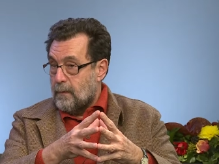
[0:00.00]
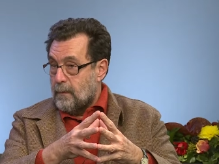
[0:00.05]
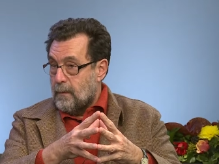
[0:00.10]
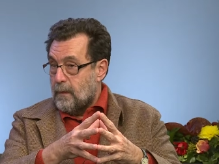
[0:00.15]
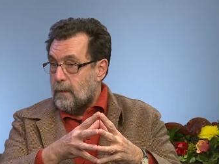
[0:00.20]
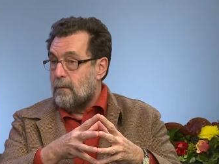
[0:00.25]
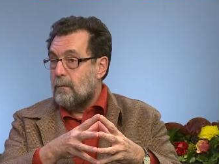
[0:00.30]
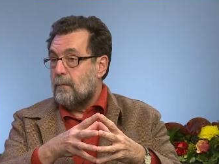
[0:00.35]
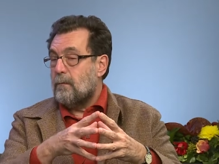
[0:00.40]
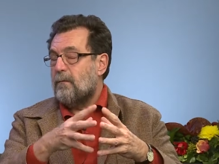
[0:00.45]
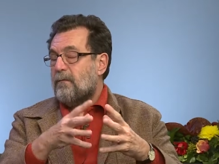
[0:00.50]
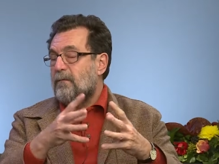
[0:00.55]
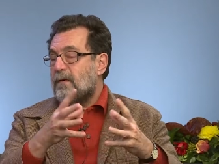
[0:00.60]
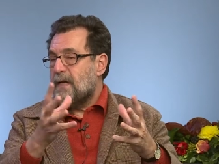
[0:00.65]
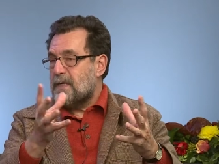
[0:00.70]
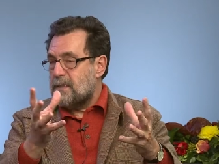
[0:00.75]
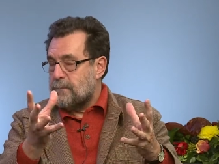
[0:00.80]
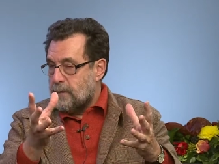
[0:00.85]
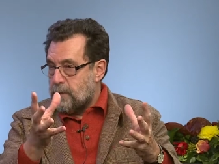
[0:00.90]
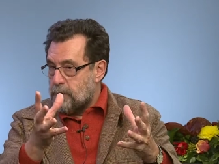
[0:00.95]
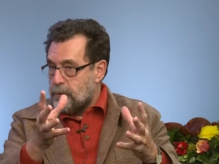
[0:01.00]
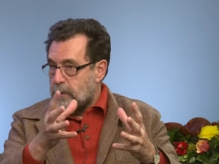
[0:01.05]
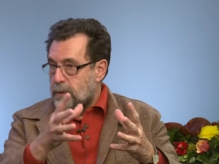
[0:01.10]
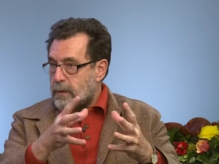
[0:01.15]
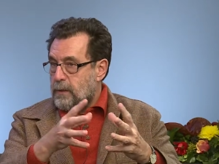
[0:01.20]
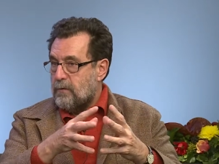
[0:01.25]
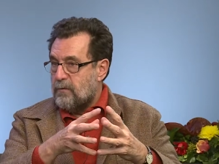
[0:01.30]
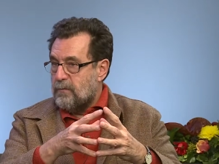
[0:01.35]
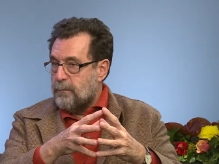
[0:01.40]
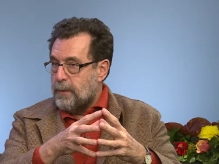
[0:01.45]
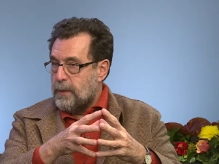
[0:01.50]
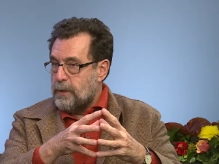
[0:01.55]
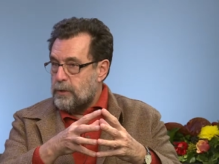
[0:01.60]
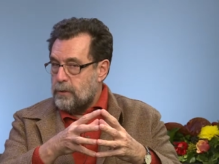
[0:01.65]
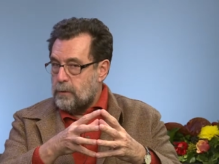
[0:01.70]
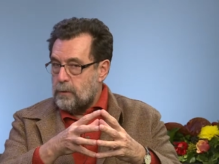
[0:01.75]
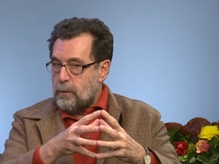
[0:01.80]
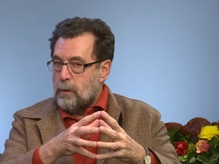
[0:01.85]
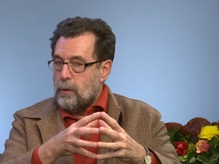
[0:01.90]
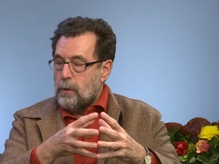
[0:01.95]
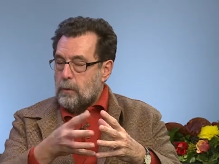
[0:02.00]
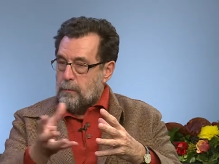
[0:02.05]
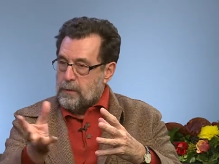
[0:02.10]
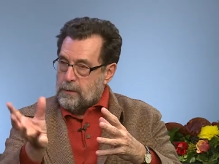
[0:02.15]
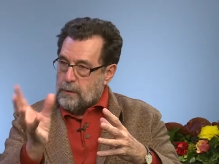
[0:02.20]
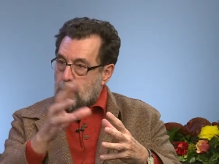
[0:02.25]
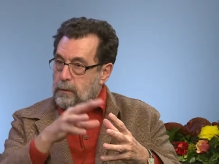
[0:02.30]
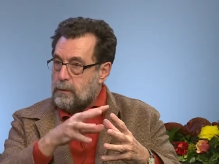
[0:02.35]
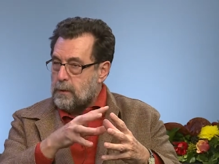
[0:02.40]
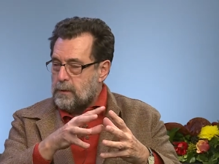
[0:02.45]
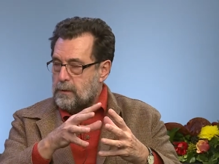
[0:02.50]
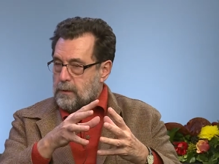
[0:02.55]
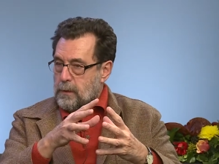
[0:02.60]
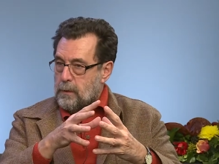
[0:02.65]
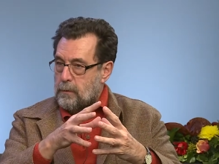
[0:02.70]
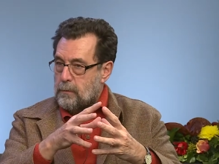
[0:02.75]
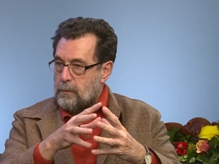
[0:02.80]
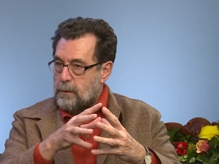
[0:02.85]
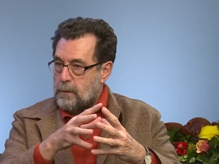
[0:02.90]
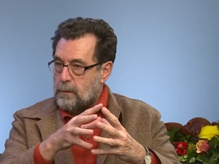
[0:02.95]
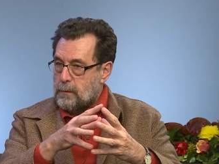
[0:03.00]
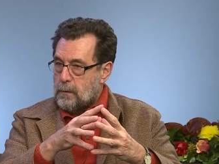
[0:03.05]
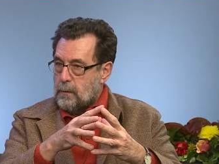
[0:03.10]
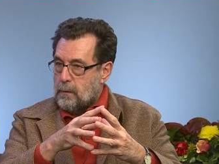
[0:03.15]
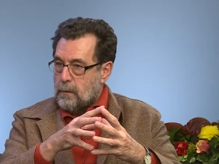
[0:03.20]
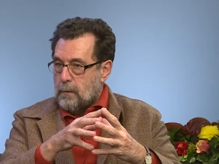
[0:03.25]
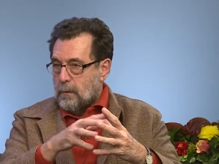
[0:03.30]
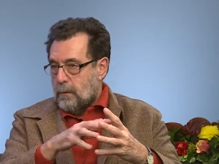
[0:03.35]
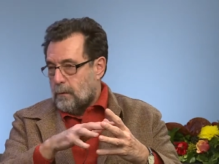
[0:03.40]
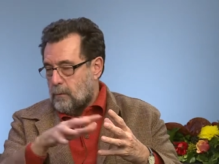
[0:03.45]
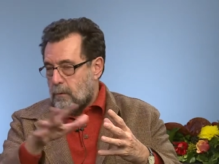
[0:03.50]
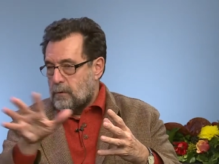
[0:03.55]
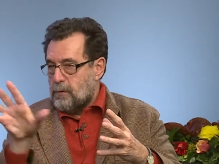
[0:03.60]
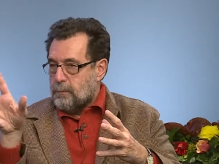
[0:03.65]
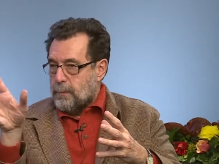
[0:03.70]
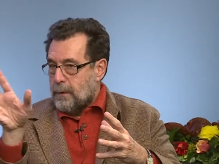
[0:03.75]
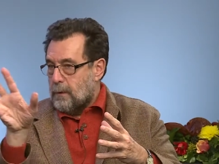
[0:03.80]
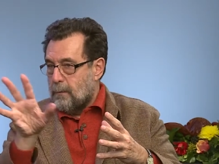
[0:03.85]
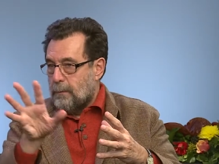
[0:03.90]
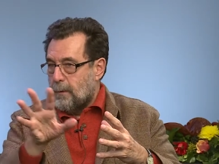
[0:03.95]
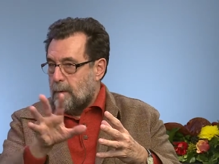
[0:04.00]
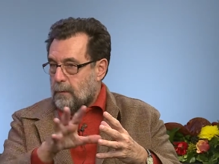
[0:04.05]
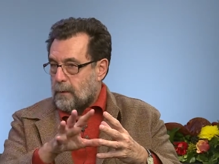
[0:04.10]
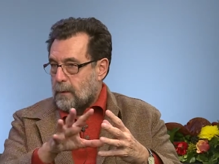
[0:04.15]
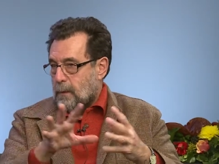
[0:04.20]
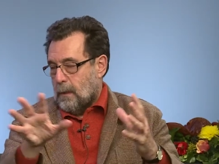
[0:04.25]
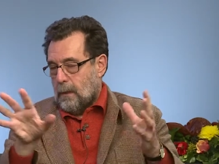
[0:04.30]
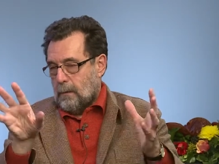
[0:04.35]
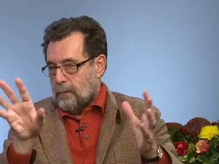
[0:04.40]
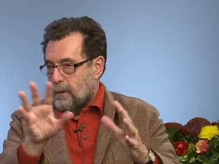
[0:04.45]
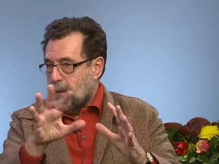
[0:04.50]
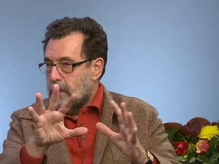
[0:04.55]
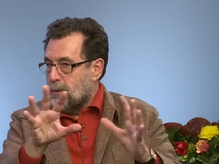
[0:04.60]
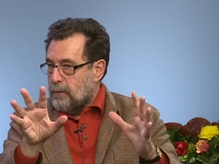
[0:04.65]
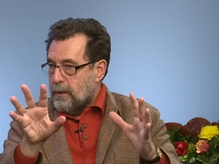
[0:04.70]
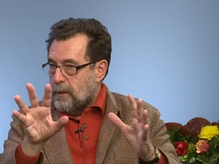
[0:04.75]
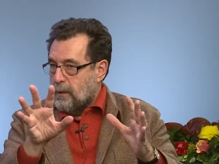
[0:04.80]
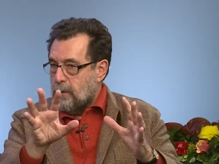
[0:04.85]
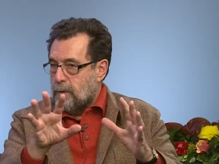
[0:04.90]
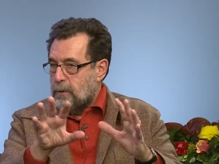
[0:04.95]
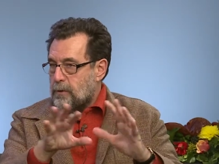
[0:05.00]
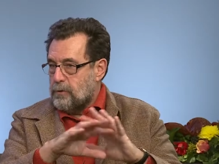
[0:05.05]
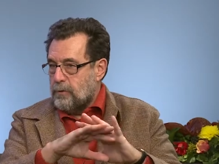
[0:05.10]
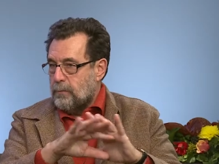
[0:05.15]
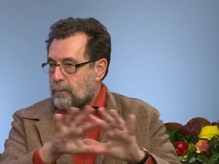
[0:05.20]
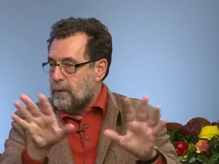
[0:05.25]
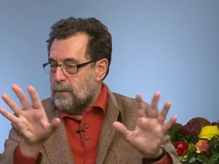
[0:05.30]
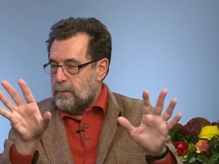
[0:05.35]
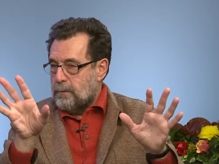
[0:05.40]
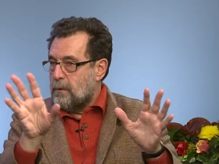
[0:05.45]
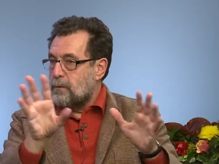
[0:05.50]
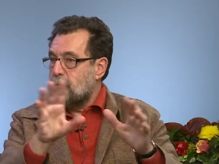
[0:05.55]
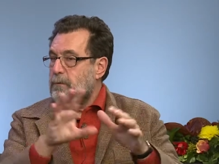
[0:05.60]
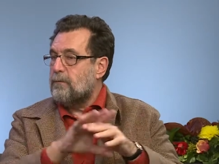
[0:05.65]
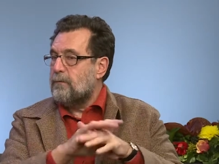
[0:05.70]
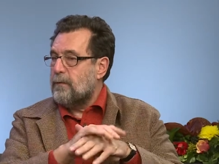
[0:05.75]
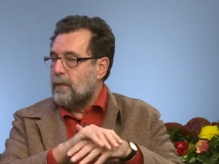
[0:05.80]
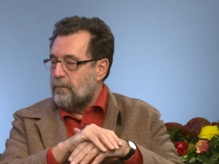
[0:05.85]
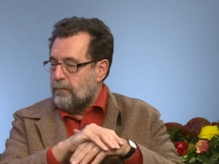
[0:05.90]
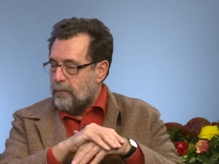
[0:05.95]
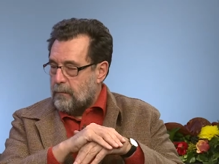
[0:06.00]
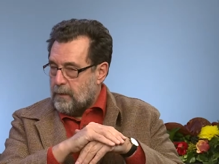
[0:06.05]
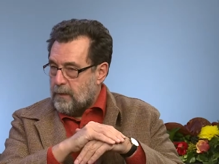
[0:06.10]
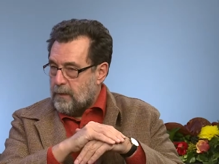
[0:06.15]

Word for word: In the vast majority of patients with aortic stenosis. Don't speak about aortic rigor, to me it's not the field for